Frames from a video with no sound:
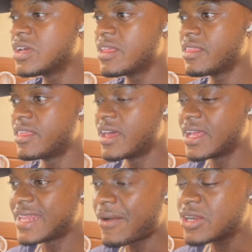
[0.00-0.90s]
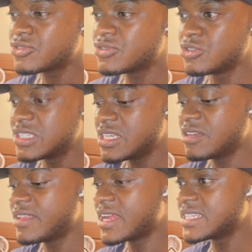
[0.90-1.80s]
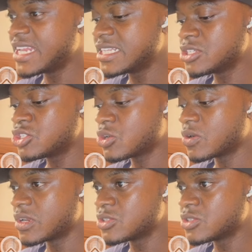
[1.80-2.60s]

the directory to see if there is anything stored on it.